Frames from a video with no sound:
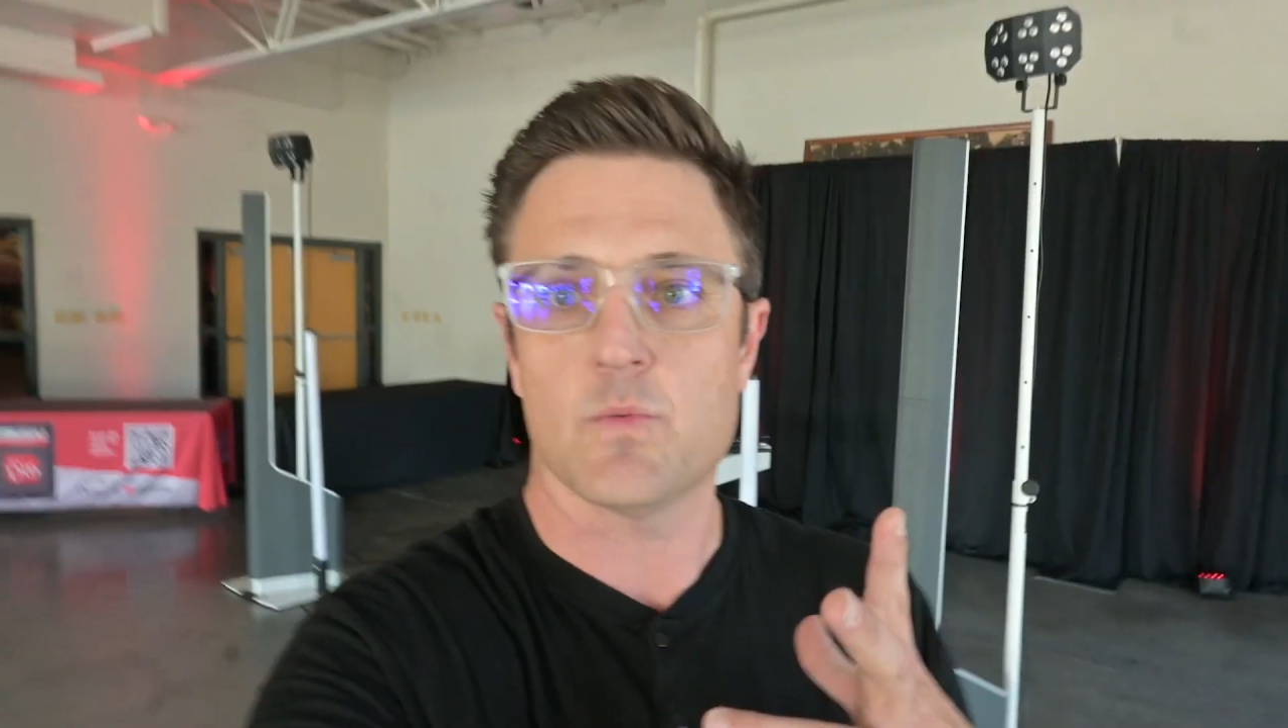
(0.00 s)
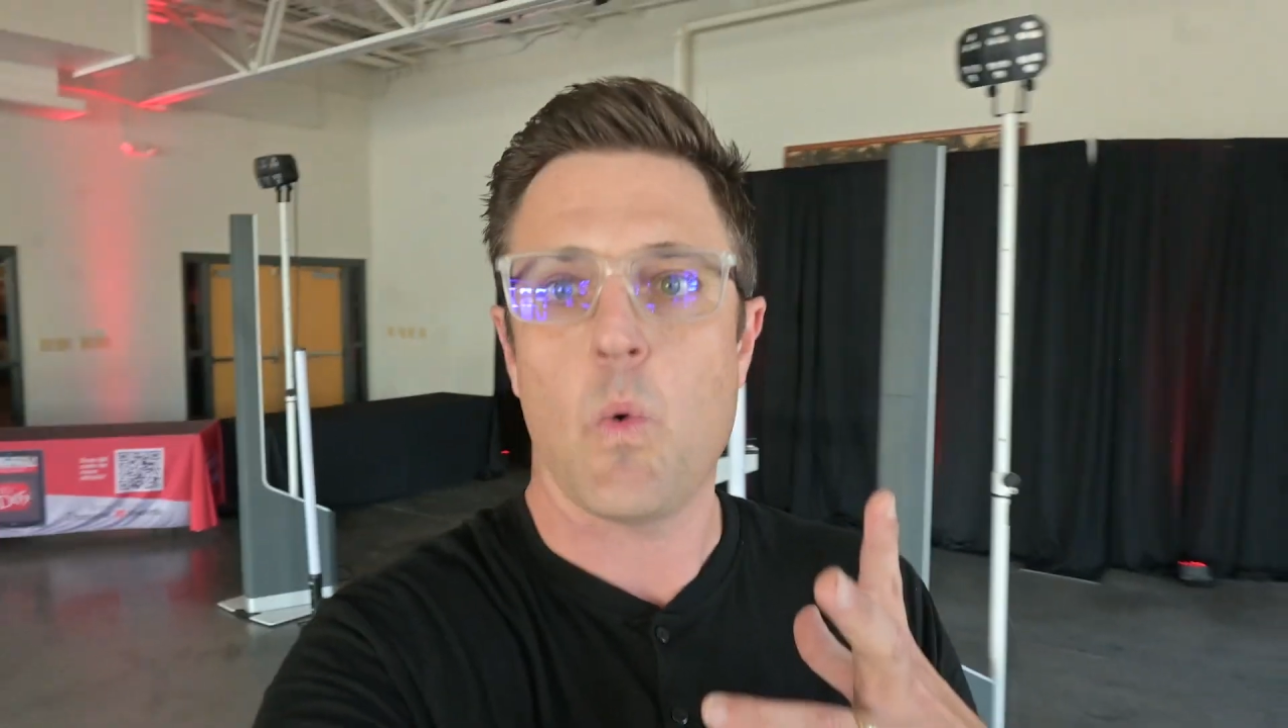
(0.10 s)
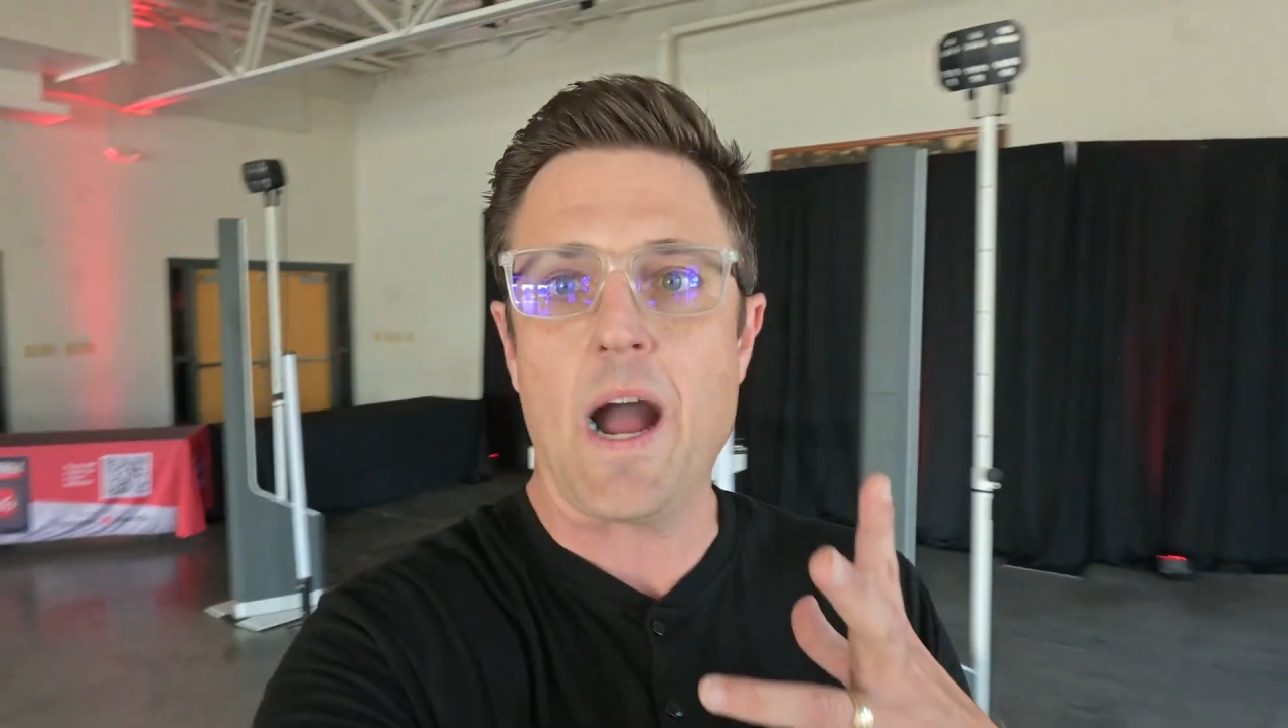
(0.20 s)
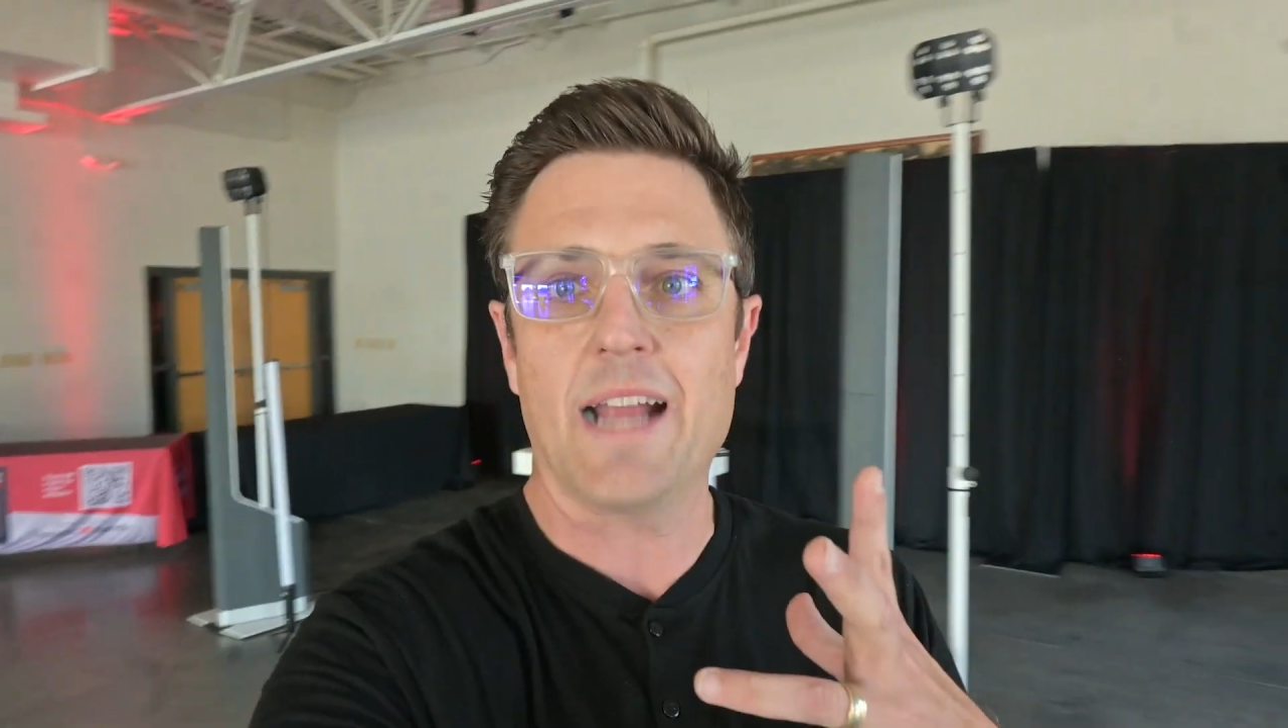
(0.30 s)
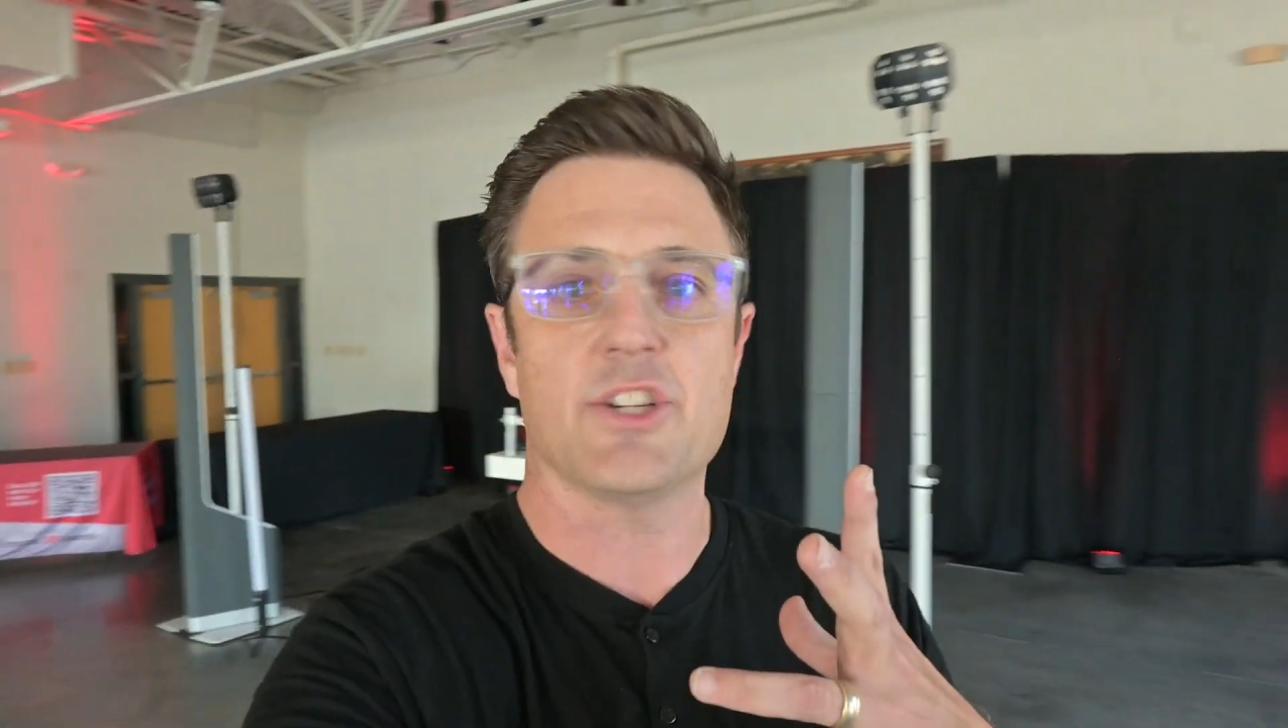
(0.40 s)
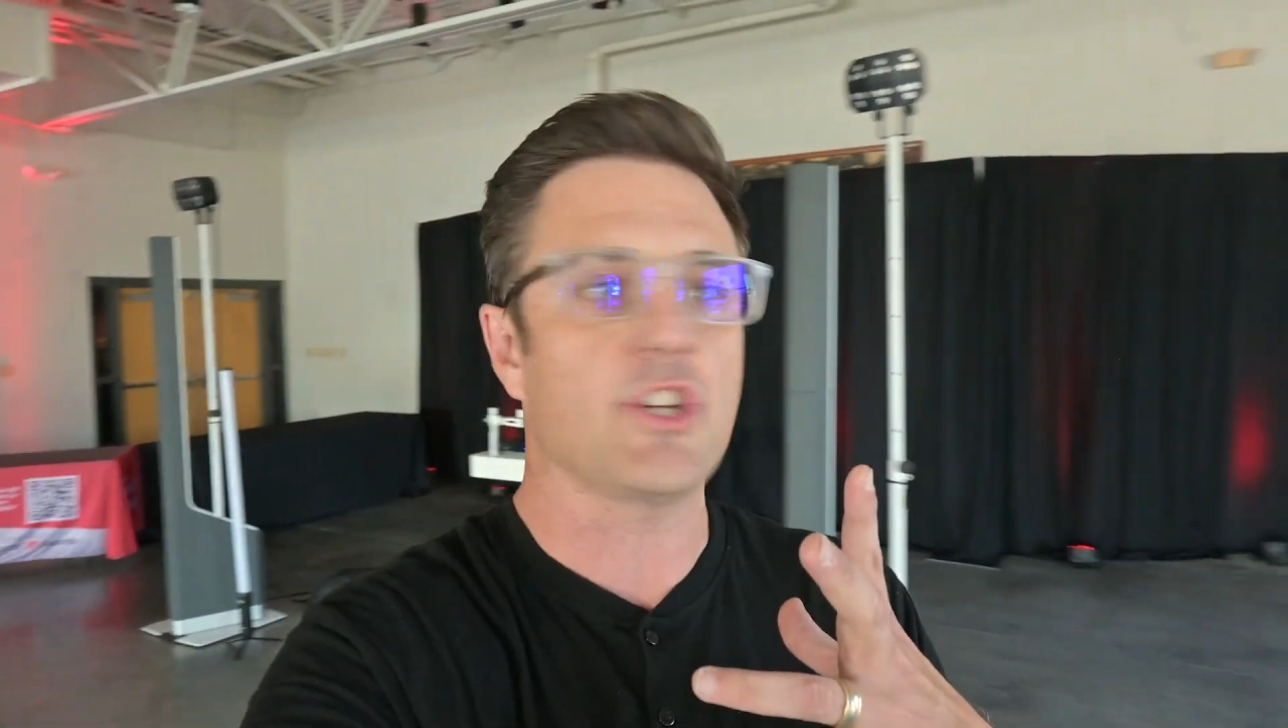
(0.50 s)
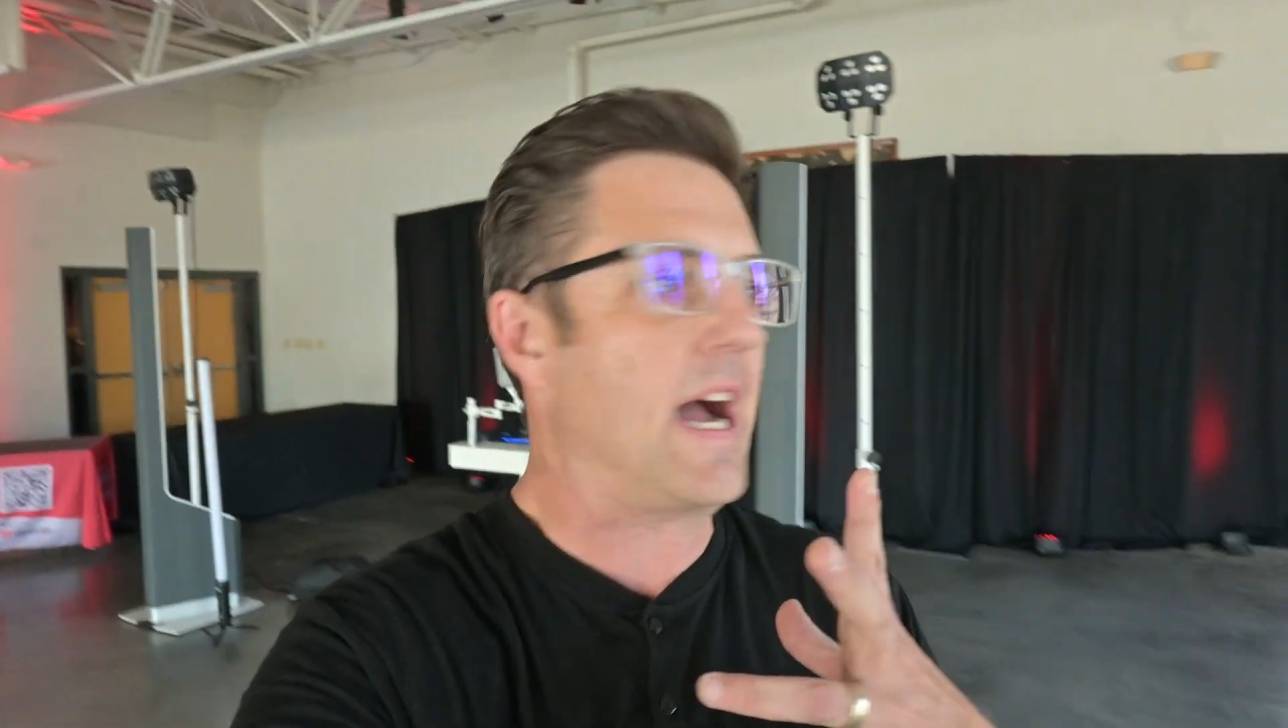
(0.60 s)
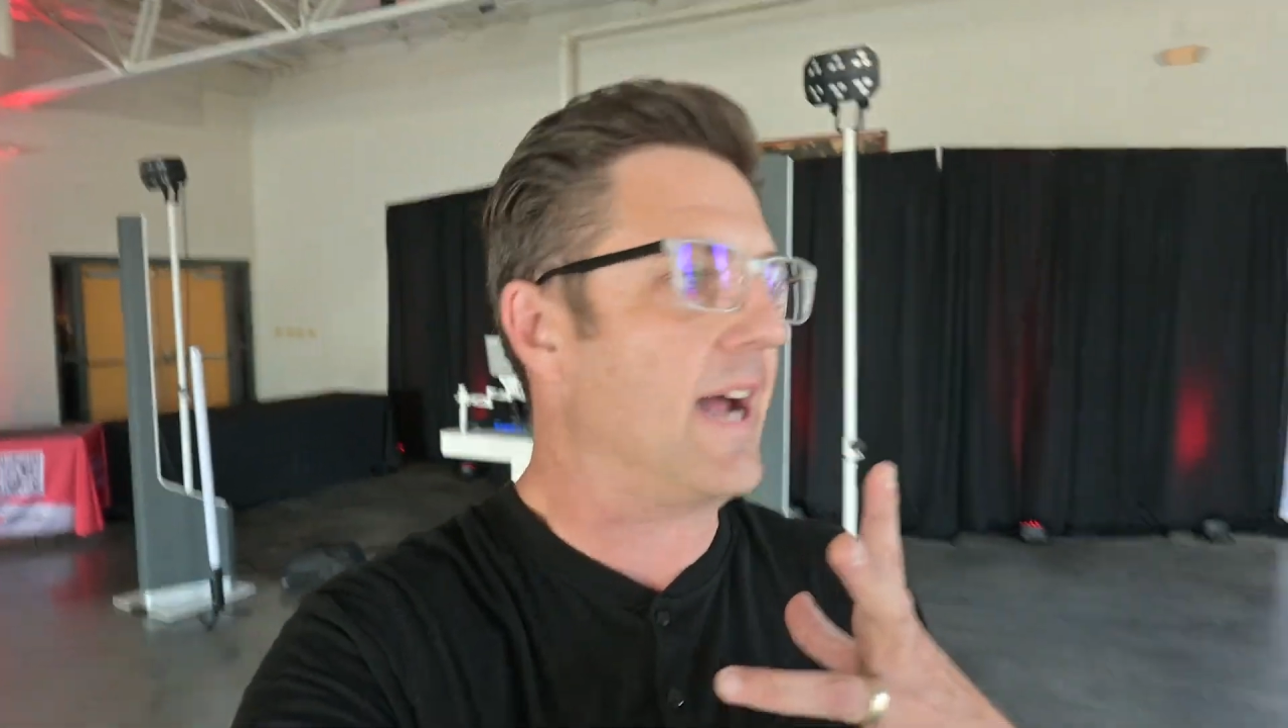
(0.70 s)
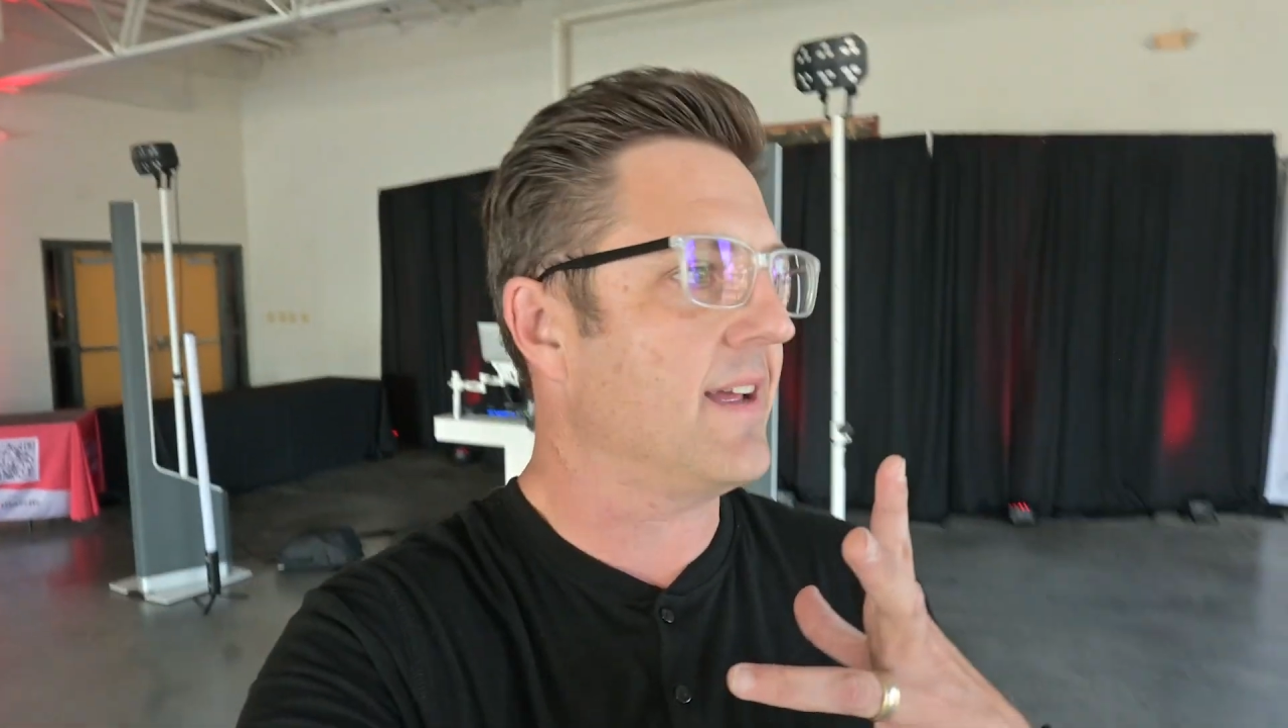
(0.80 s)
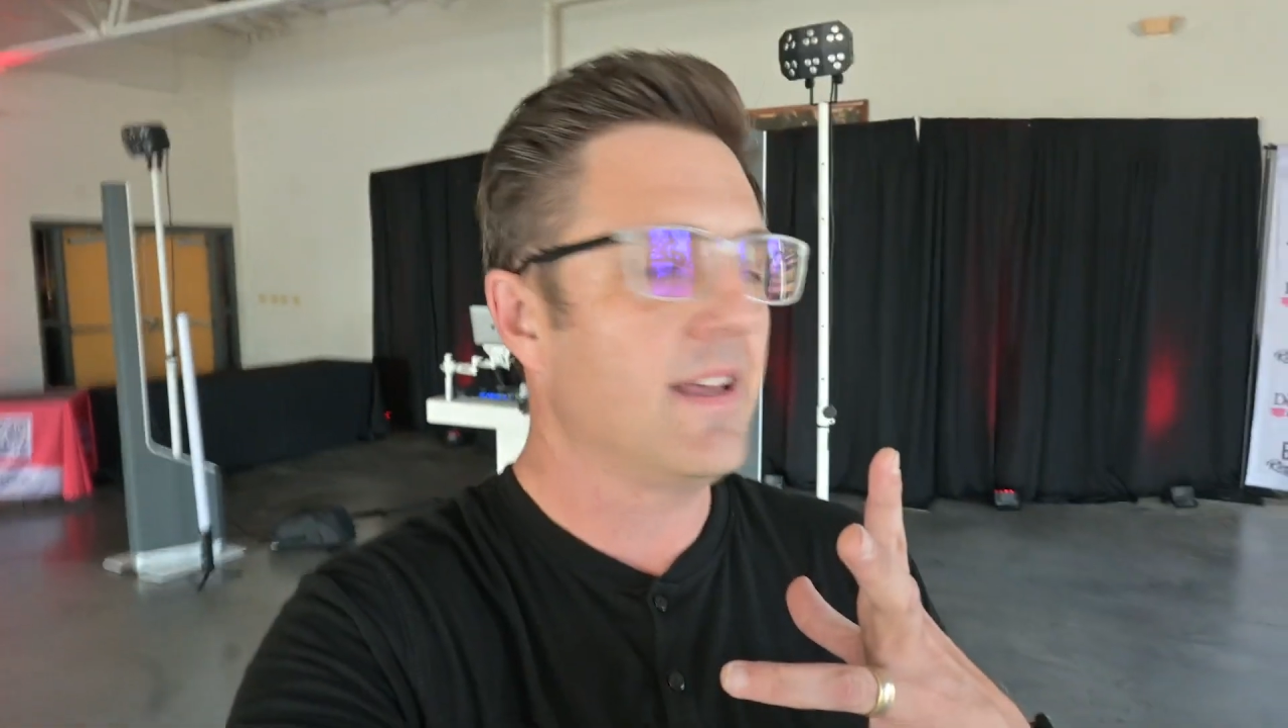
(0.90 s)
wide
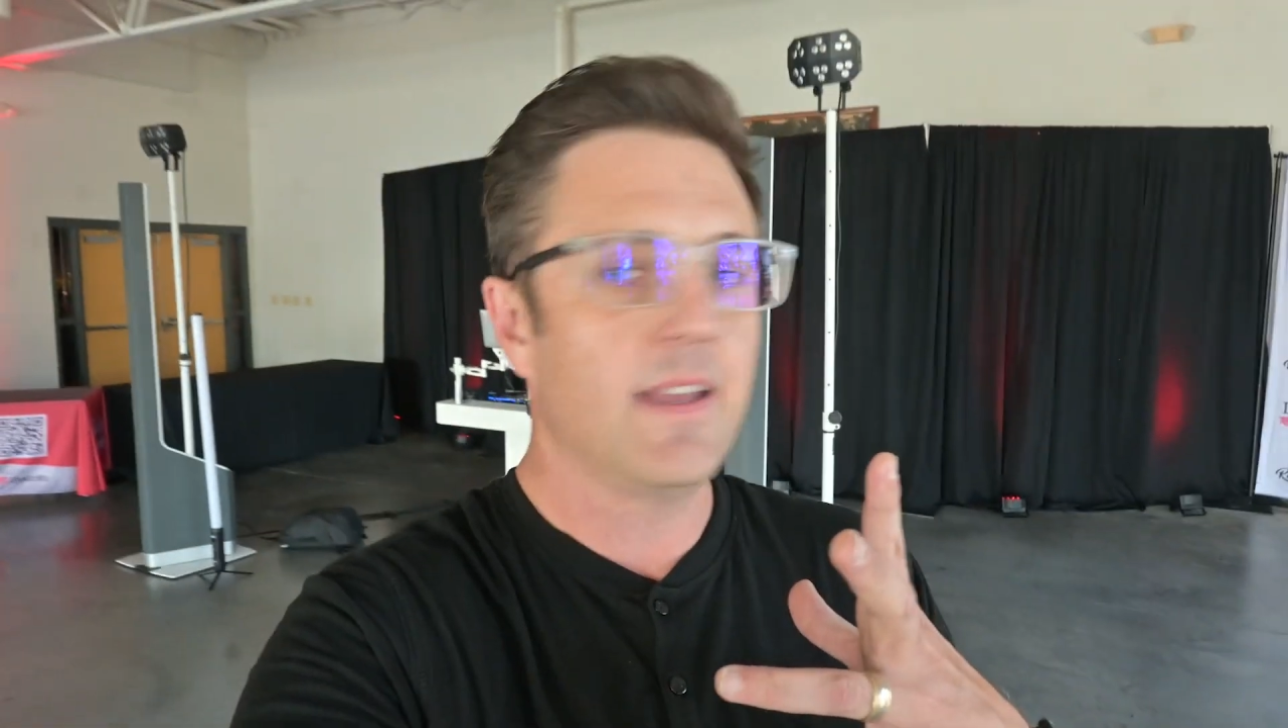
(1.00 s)
shot